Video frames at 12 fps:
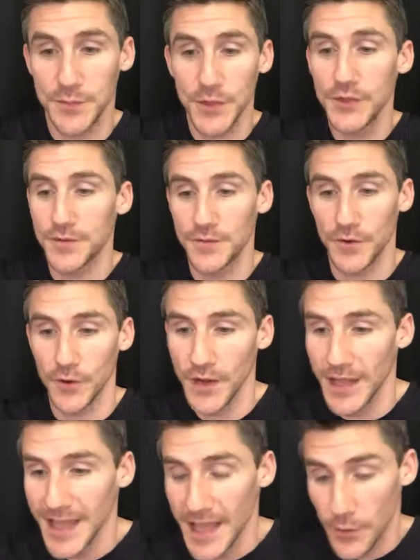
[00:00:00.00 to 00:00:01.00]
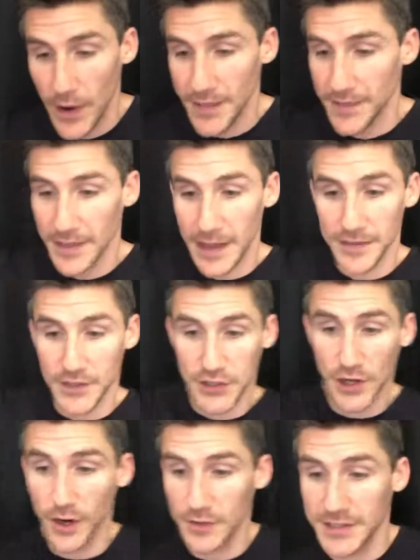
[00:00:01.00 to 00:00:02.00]
is beautiful, when the
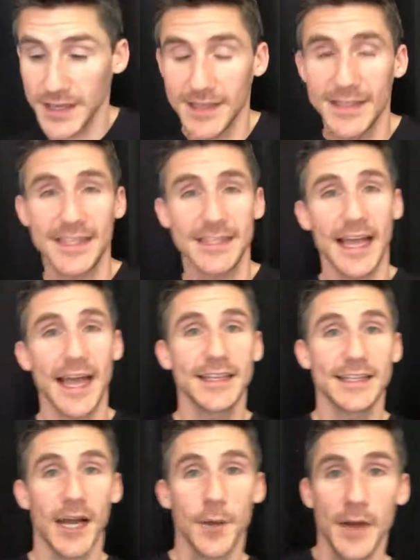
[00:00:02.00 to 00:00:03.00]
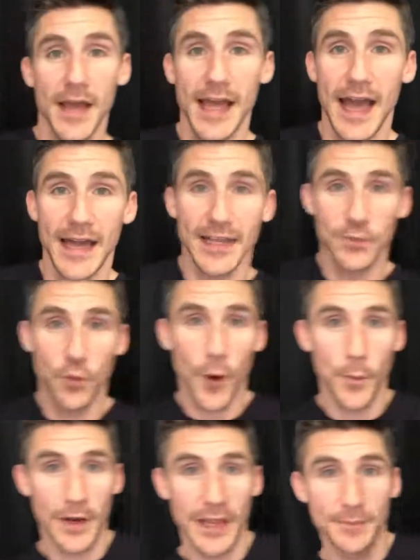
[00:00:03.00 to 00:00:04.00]
child suddenly stands up and he's
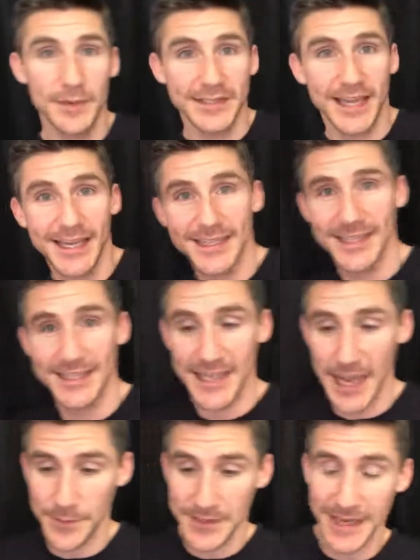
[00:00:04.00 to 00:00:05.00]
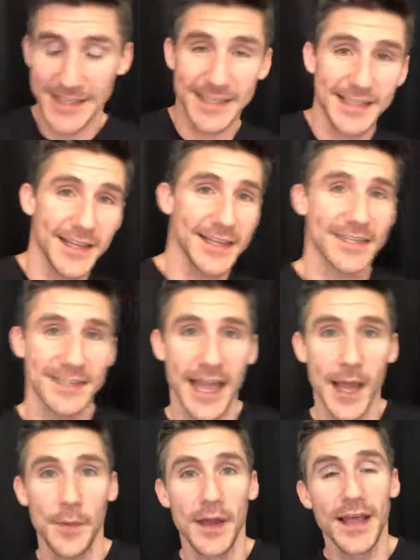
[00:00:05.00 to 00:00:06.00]
wobbling, but takes a step, takes another
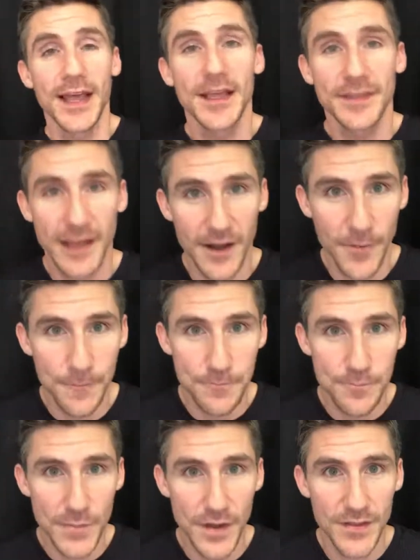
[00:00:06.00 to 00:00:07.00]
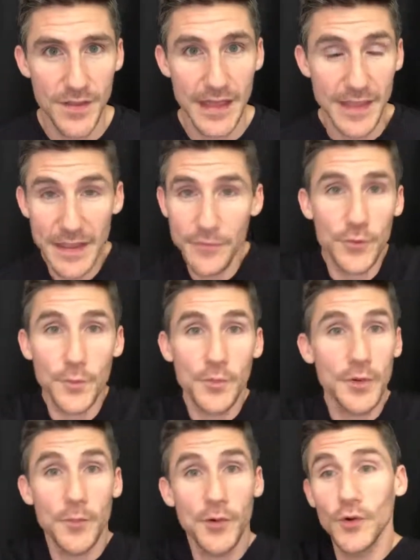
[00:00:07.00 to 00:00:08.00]
step. Now, and everyone
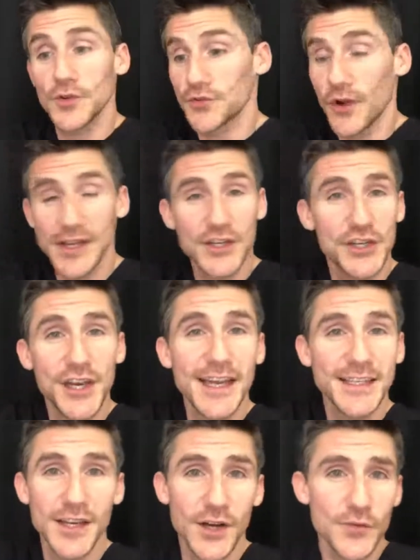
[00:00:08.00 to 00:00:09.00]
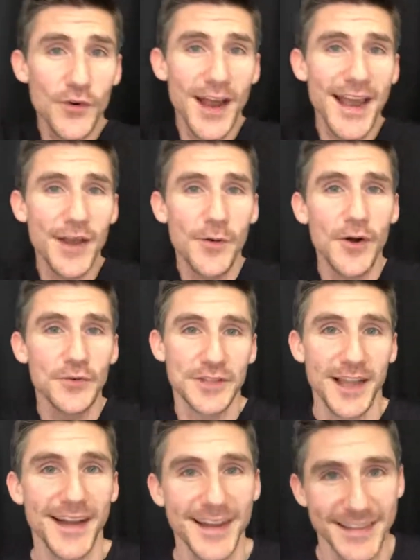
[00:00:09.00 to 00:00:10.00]
applauds, right, and cheers and goes, "Way, well
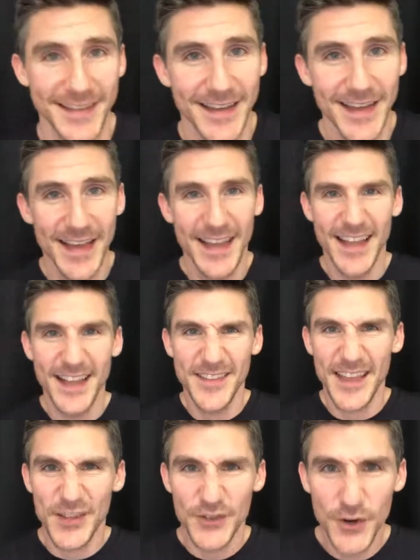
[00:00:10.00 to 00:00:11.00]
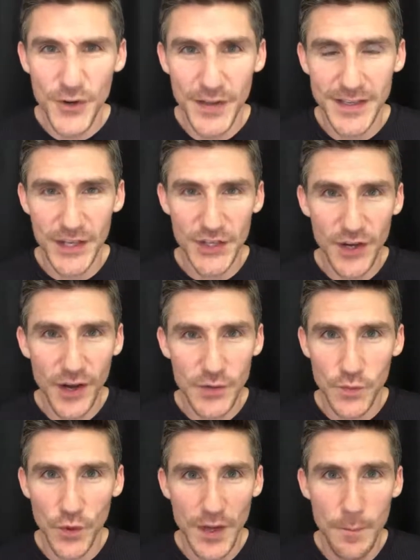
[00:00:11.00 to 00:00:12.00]
done." Now, the truth is that
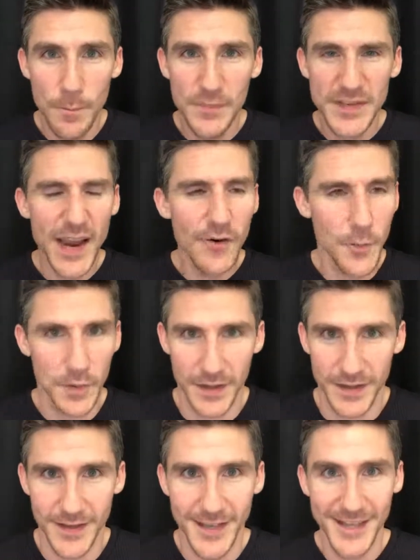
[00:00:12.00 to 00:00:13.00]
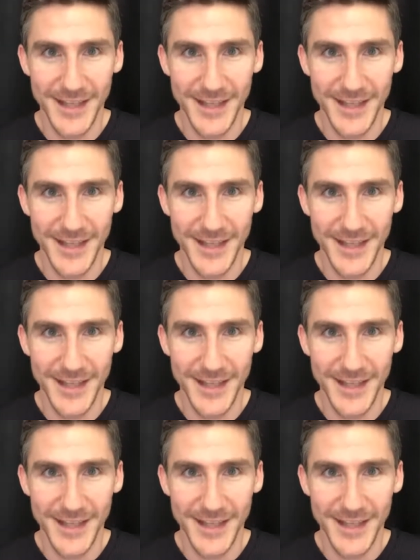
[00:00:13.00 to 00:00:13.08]
child's walking terribly.